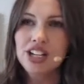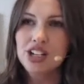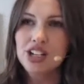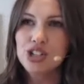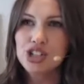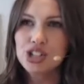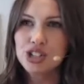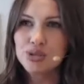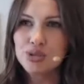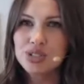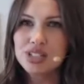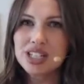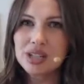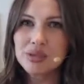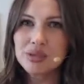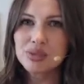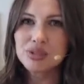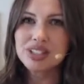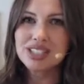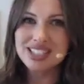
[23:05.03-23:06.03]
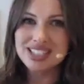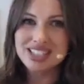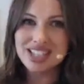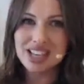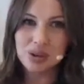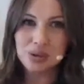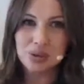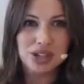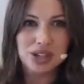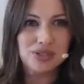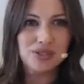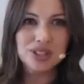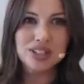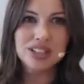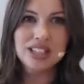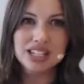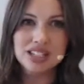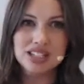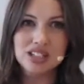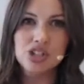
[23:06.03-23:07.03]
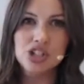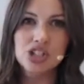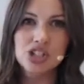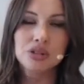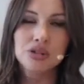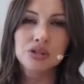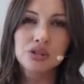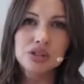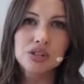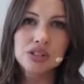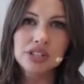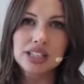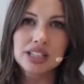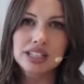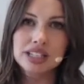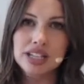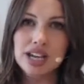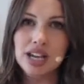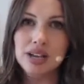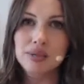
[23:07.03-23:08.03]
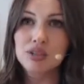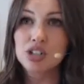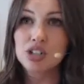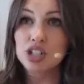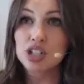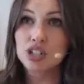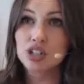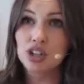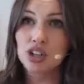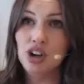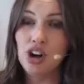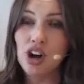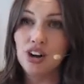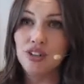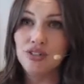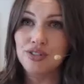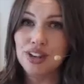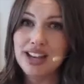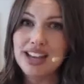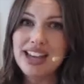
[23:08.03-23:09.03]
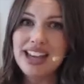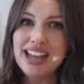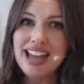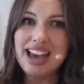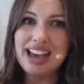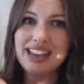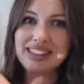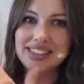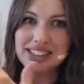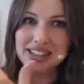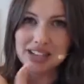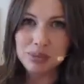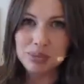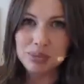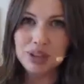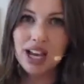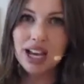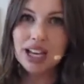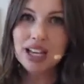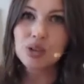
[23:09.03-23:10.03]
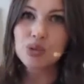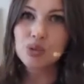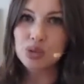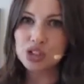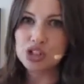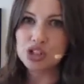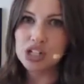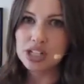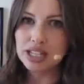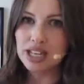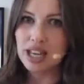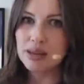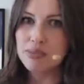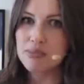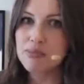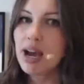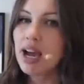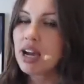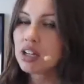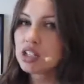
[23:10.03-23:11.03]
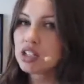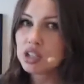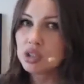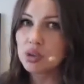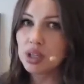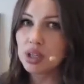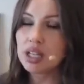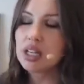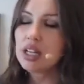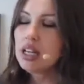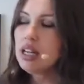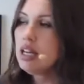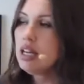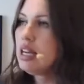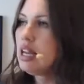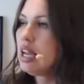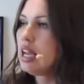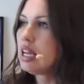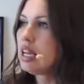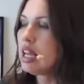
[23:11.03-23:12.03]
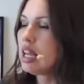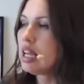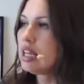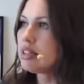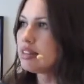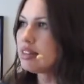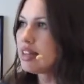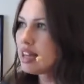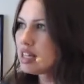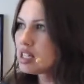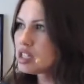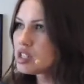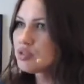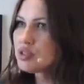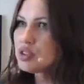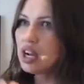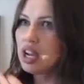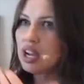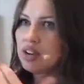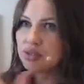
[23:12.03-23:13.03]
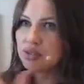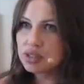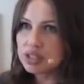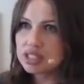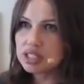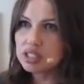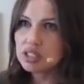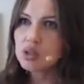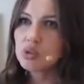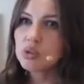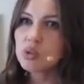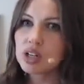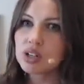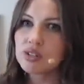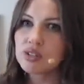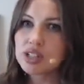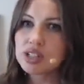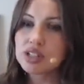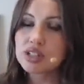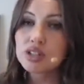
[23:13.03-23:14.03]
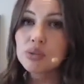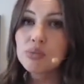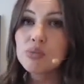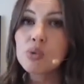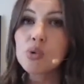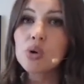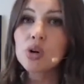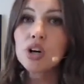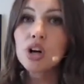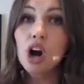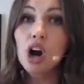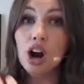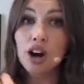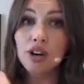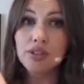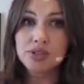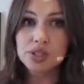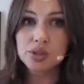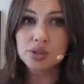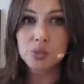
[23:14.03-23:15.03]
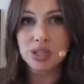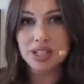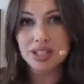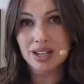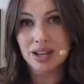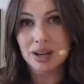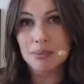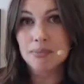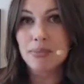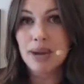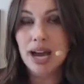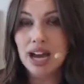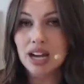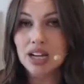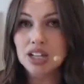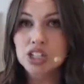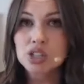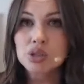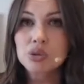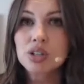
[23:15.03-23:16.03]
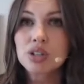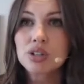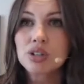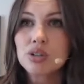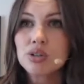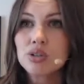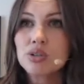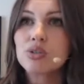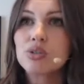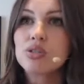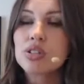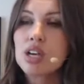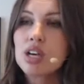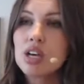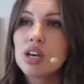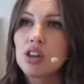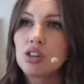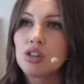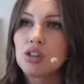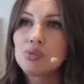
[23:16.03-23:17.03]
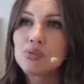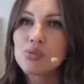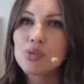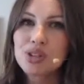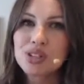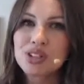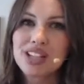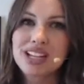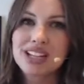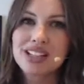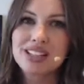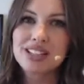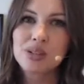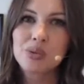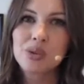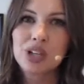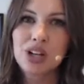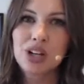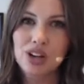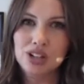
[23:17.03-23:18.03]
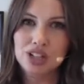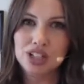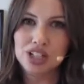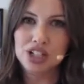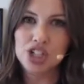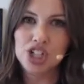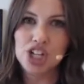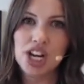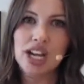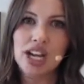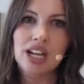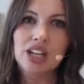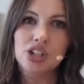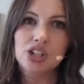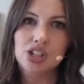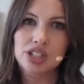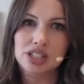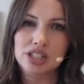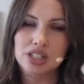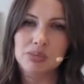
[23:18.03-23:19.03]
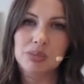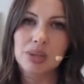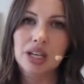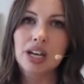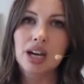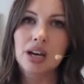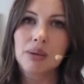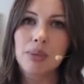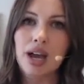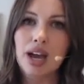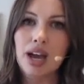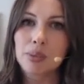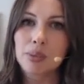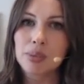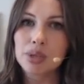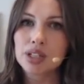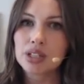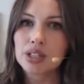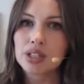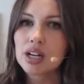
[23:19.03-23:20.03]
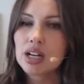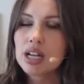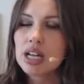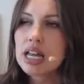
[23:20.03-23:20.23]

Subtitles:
She was able to take whatever lesson she learned in that time that she took off and then applied it when she came back to it. And that's for every single one of us. The more often we come back to our goals, the more likely we are to change and to become happier.